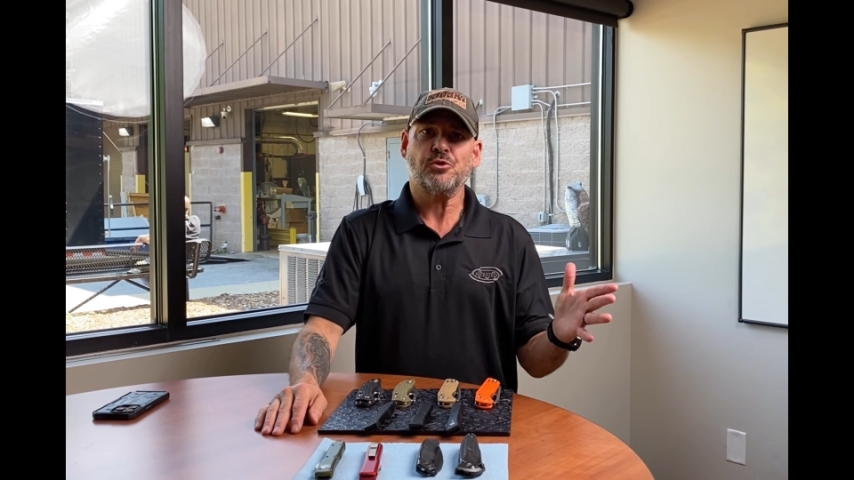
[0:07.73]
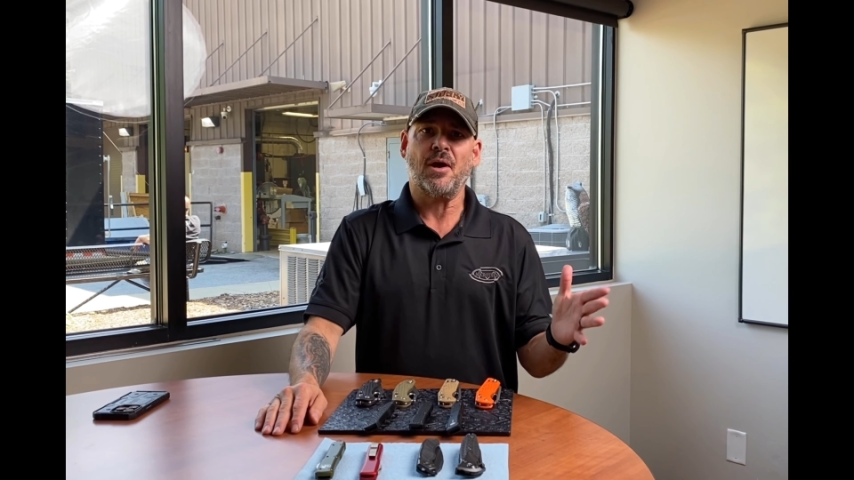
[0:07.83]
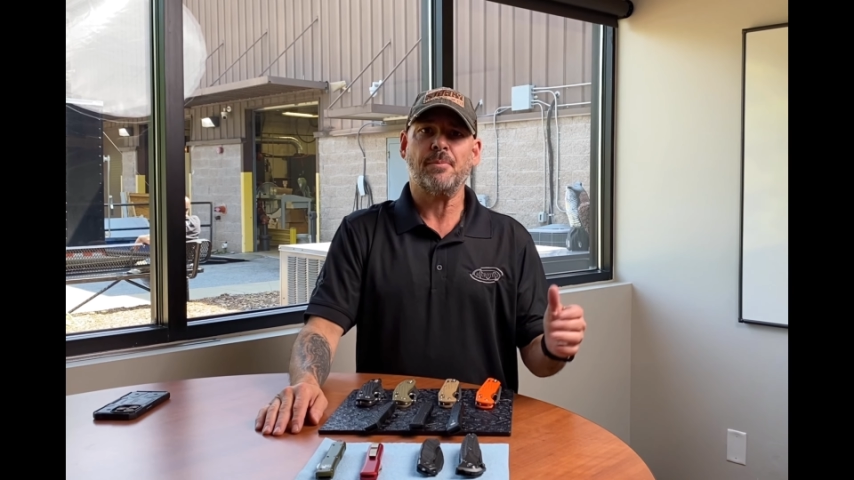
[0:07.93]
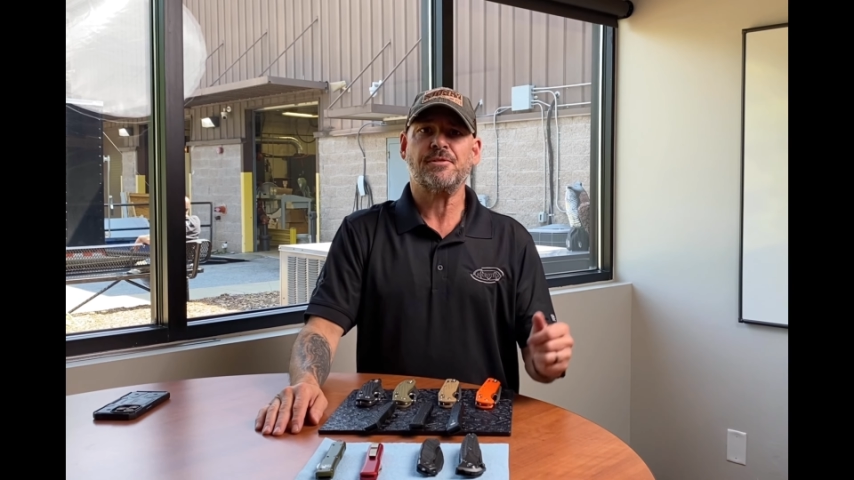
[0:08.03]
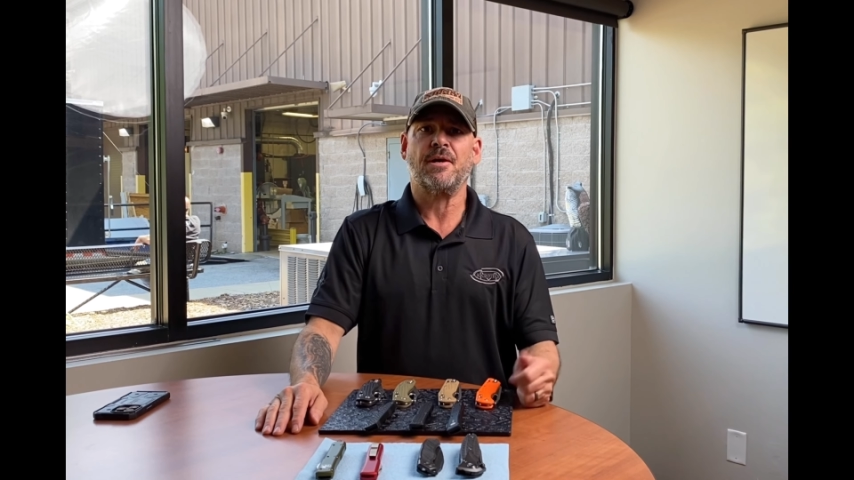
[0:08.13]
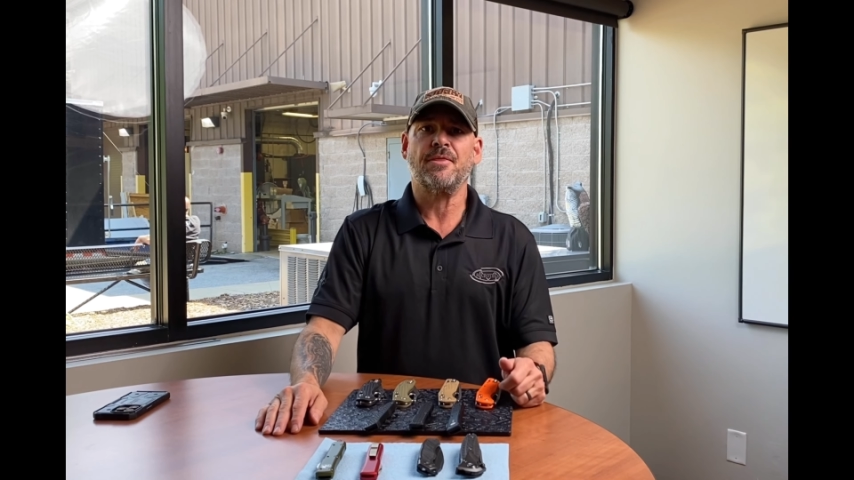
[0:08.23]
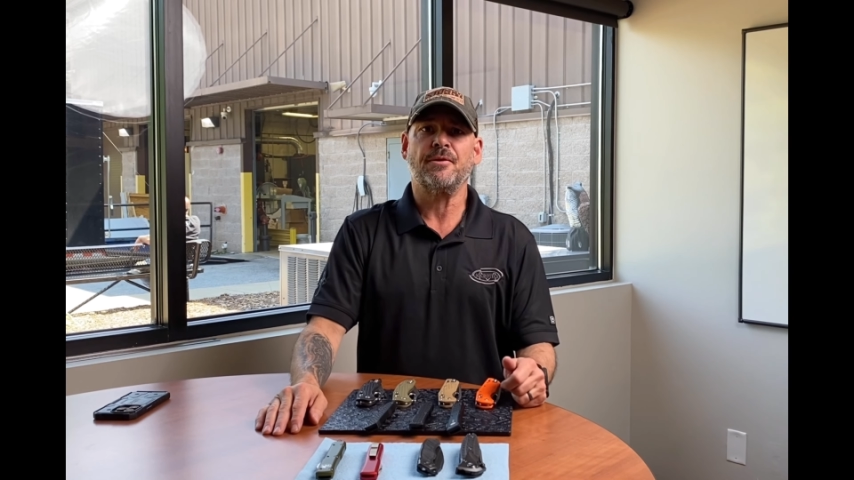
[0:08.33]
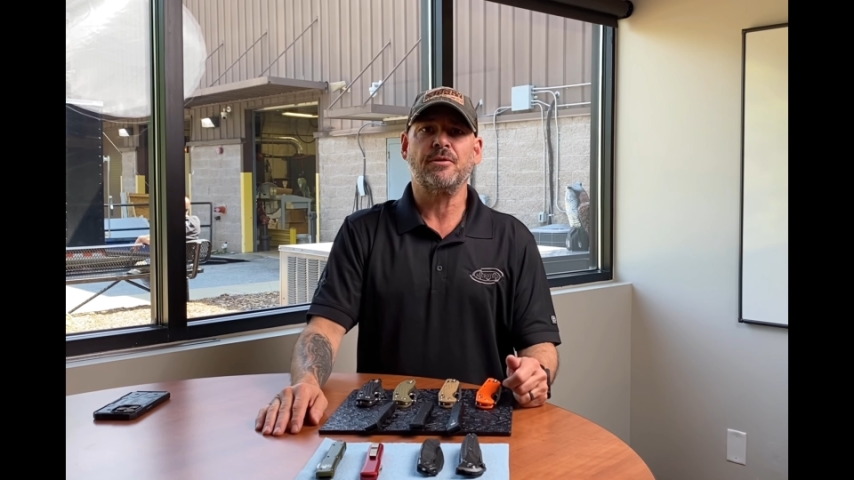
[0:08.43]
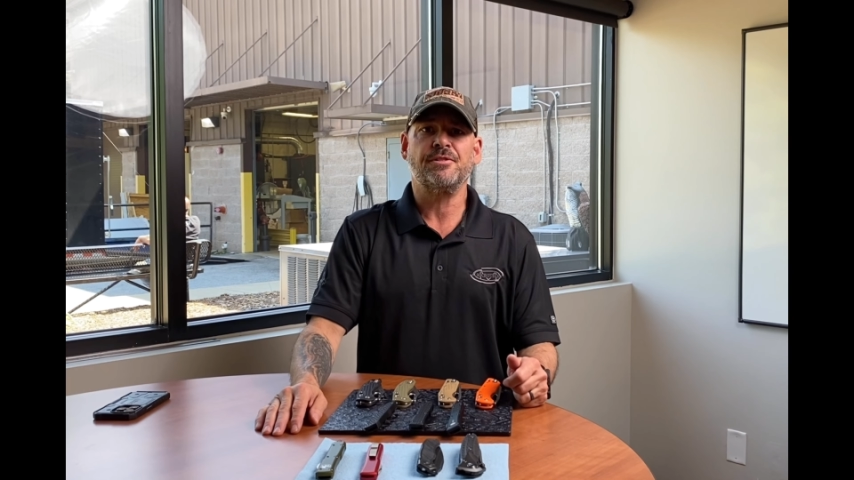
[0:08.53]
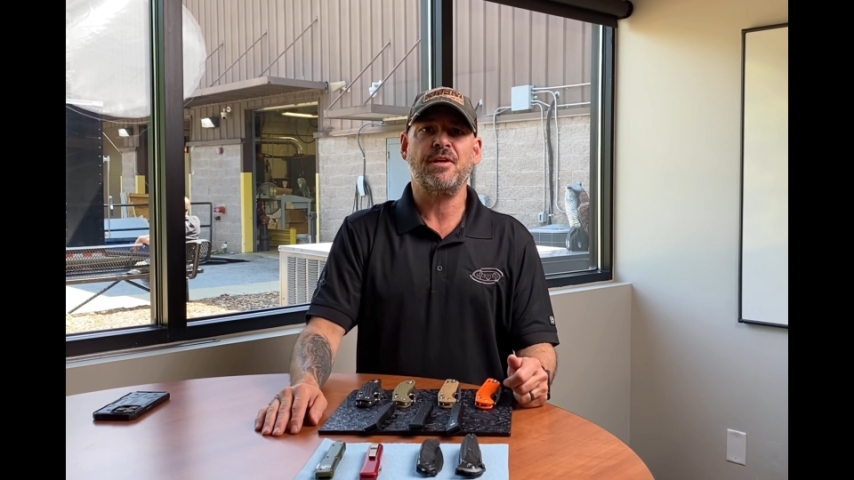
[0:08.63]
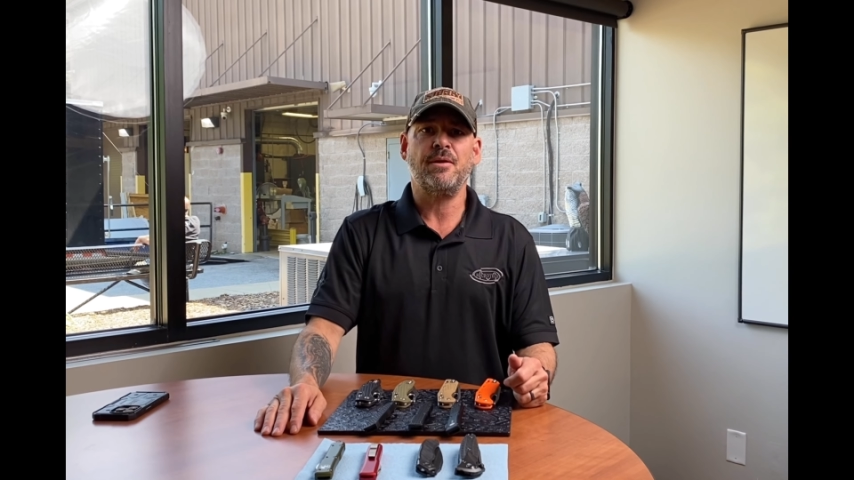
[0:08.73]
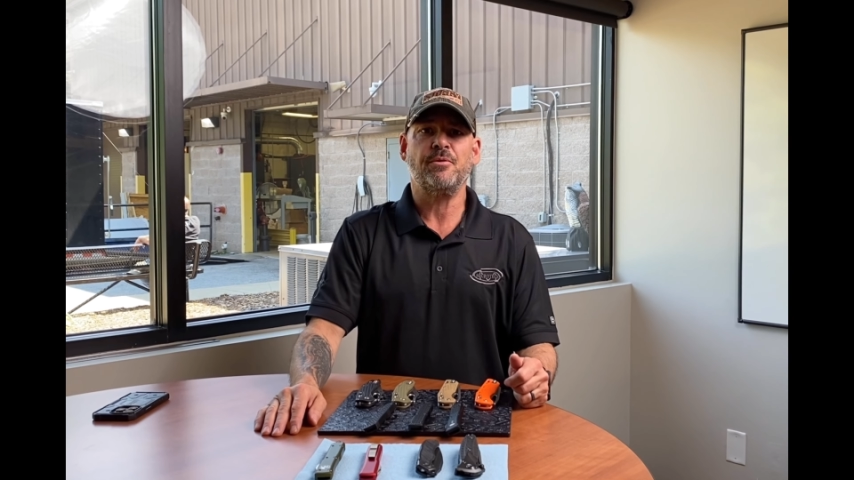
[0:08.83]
drops on Thursday